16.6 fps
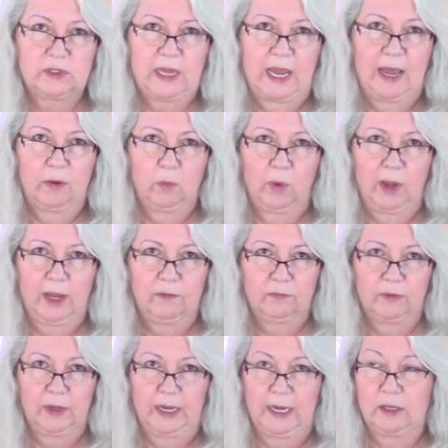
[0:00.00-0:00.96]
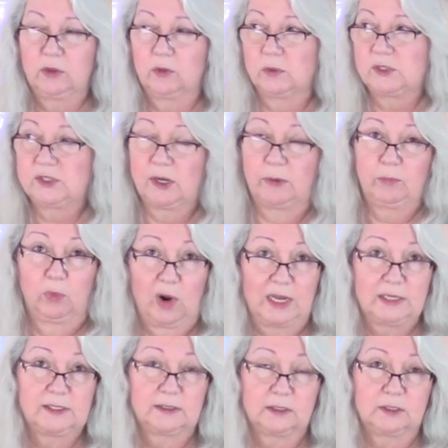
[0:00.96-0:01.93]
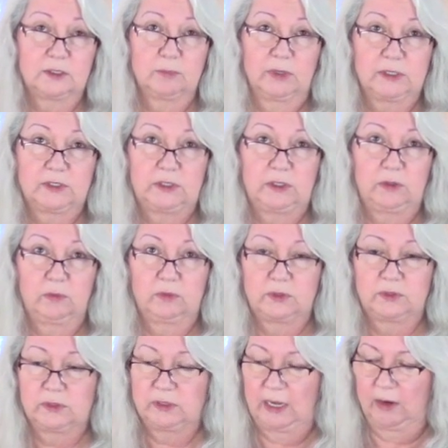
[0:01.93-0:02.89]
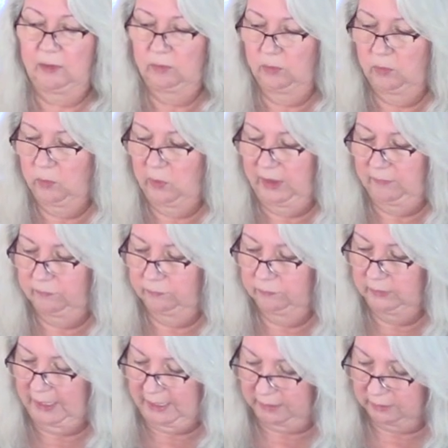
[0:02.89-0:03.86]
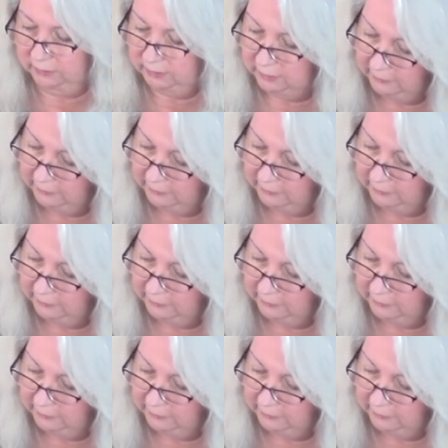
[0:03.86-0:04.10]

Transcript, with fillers: that wavelength or some resins must use that wavelength.